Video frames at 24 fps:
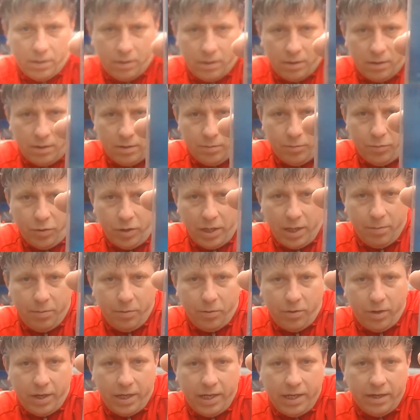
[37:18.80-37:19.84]
Boogie
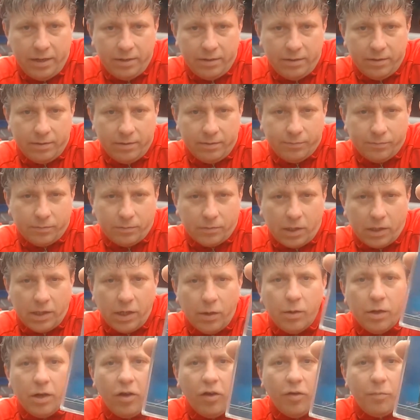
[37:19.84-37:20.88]
Boy. I
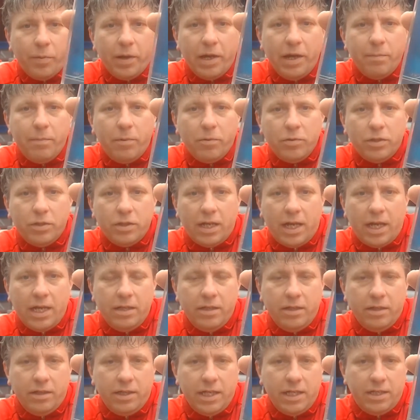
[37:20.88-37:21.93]
know a lot of people say
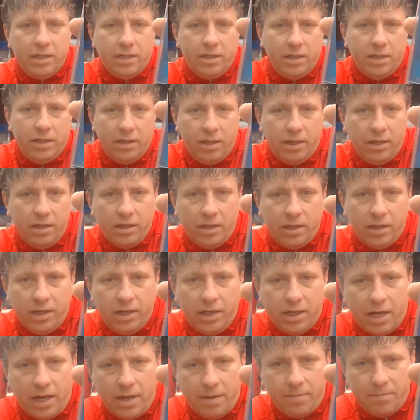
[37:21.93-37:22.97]
that the
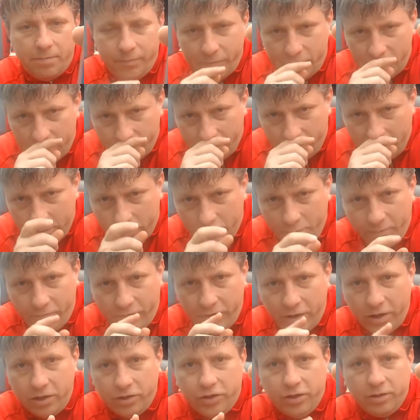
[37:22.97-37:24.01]
Spectrum
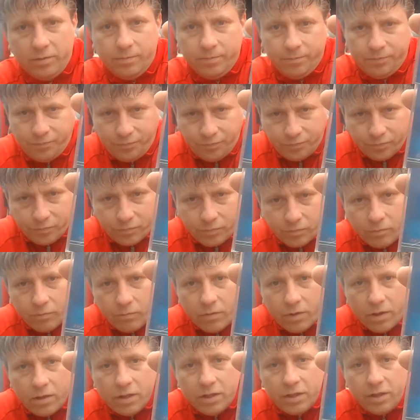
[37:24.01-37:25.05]
version
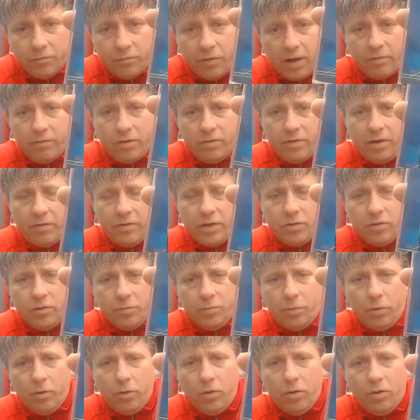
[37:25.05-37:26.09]
is a very, very good
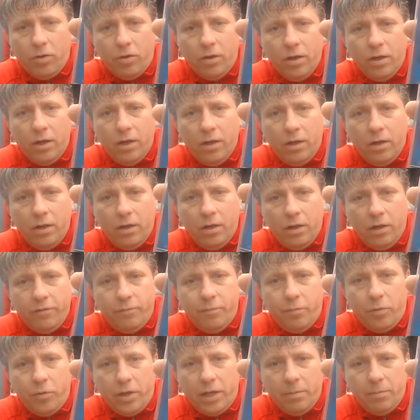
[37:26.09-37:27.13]
port of
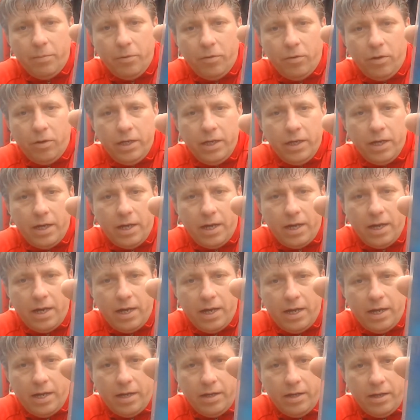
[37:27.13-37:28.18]
Boogie Boy.
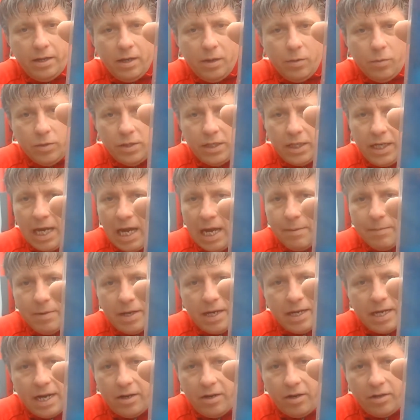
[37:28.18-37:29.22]
Was a game
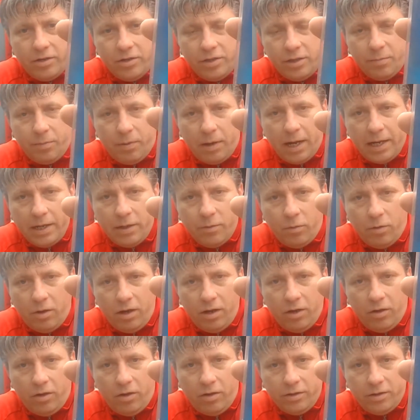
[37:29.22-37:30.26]
again I used to play quite a
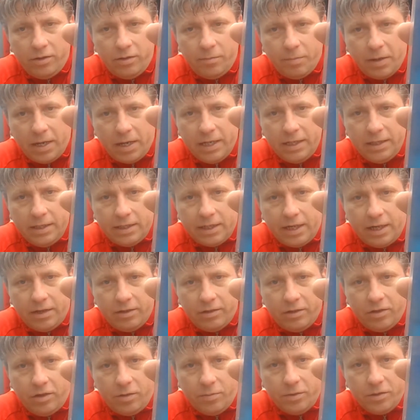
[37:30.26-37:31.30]
lot on back in the day on the
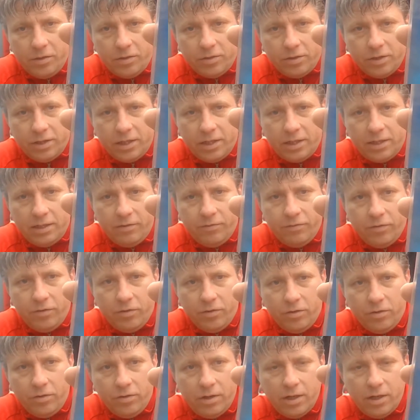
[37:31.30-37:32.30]
Commodore 64.